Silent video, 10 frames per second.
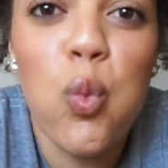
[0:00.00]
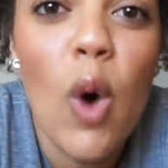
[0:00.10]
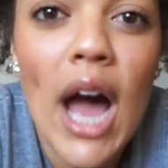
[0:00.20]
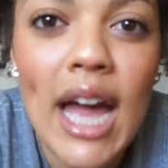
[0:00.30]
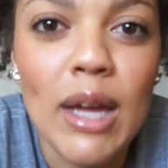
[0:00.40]

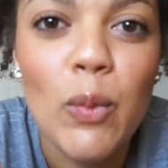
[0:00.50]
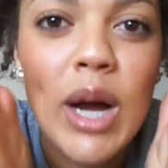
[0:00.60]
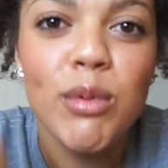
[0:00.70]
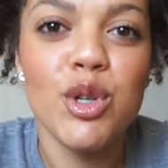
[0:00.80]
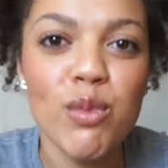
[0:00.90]

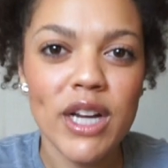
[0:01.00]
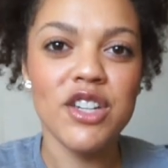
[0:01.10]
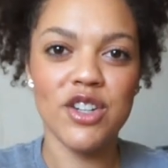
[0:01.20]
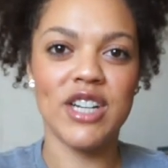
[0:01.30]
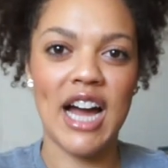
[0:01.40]
why would you
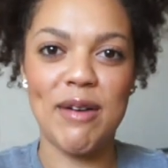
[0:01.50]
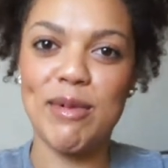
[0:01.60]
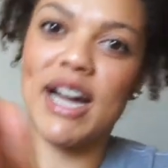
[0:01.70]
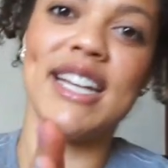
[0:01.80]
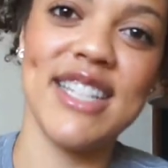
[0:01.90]
waste your time?
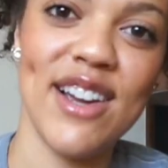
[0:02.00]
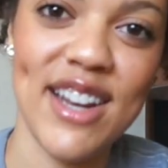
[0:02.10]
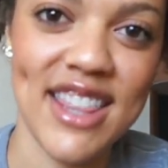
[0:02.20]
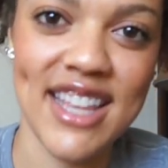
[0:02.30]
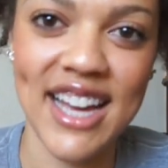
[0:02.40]
Why is there
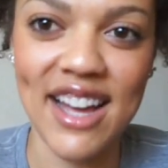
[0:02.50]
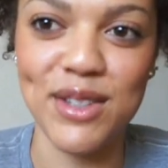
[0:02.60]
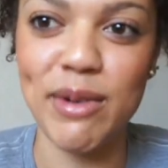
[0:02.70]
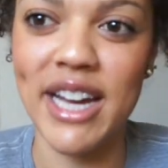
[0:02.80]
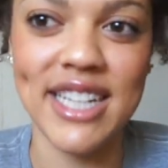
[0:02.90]
anything
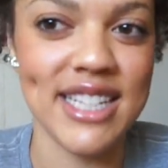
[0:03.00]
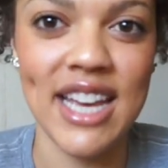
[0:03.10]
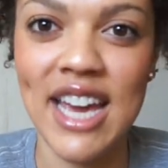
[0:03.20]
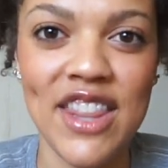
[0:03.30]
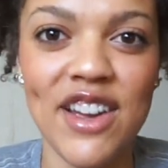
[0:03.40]
else? Why is
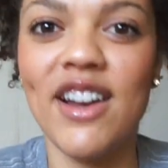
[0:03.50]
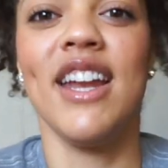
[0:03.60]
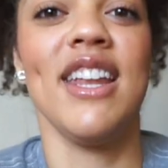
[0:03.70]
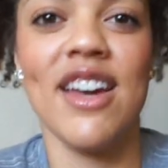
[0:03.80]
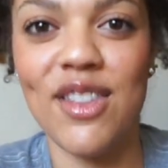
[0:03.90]
there
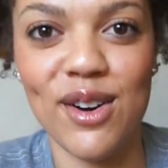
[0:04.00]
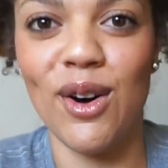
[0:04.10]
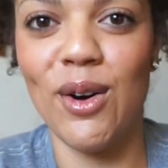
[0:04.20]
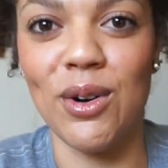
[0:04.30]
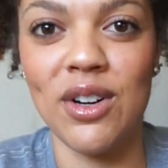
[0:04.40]
any other
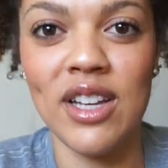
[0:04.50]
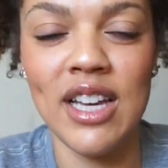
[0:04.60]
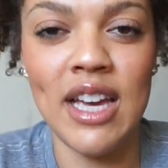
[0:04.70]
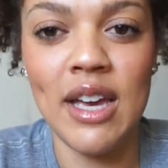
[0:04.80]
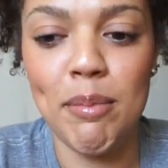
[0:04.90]
goal?
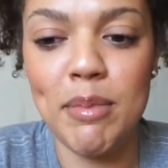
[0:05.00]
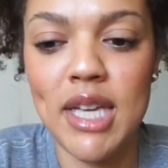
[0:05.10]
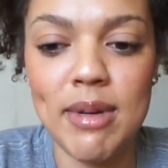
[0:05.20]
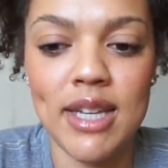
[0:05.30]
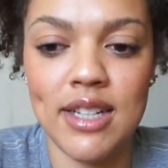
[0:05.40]

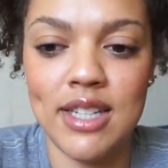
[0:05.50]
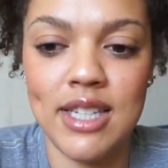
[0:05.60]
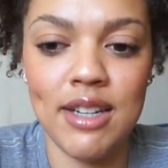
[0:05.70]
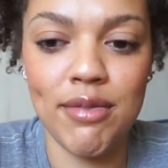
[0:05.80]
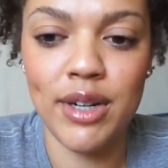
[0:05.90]
Maybe it's
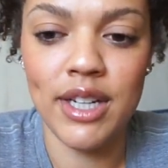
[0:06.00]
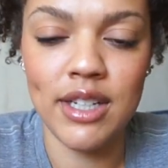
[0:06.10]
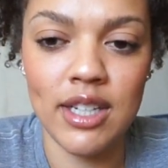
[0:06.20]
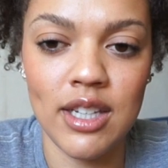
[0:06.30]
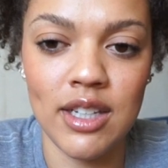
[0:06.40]

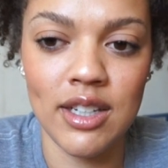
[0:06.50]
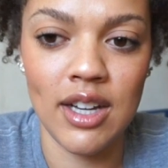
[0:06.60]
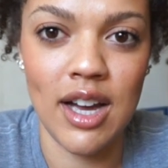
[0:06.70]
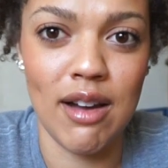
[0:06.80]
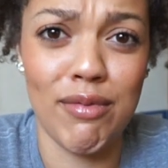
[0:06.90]
different
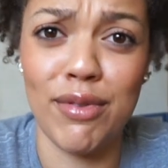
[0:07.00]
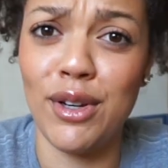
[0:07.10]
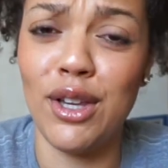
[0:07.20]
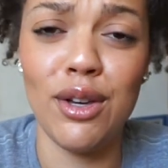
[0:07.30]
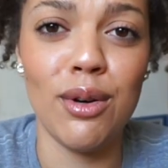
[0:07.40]
for
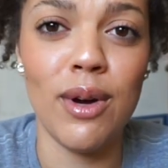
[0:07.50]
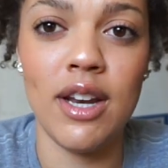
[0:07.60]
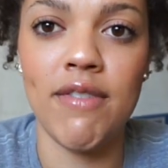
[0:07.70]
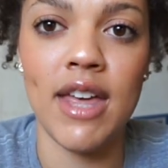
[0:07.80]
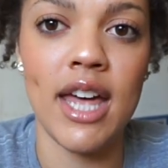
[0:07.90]
you, and
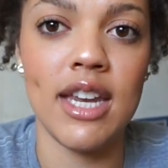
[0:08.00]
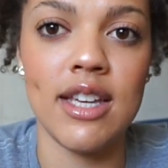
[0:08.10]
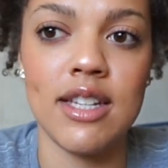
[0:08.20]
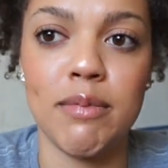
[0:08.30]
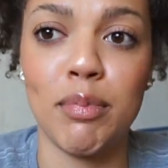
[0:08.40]
if that
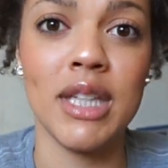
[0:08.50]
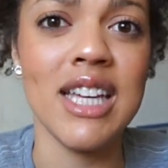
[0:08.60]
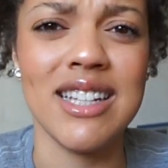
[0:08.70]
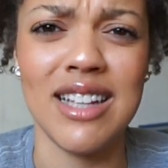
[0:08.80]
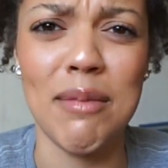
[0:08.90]
is,
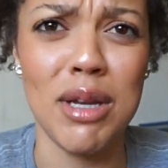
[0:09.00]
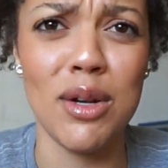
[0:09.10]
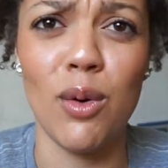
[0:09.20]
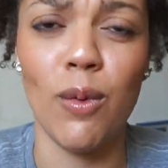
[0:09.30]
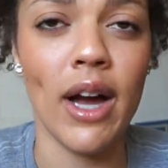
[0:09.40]
please let me
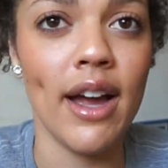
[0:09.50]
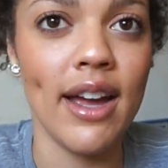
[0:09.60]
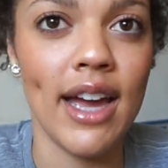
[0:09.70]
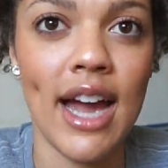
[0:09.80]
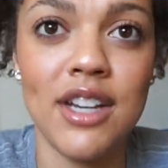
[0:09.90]
know
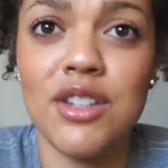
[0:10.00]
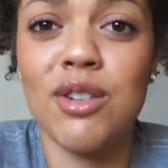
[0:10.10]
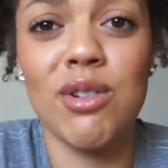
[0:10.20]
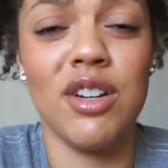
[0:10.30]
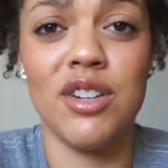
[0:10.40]
why. I just
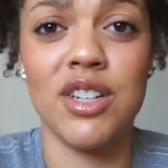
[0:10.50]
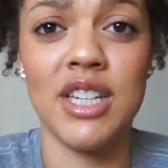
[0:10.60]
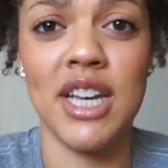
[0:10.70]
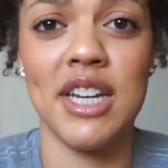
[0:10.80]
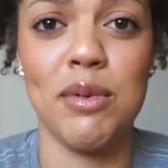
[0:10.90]
don't
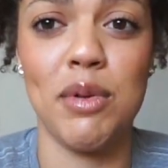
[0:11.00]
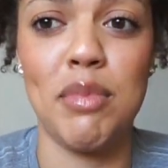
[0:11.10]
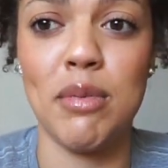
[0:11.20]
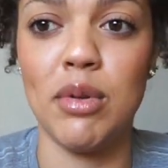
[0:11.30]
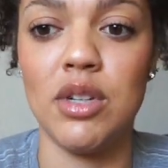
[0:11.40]
understand it when
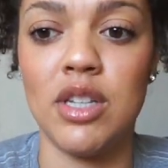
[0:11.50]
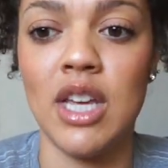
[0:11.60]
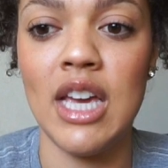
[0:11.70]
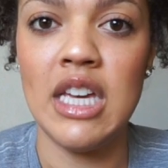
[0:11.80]
people just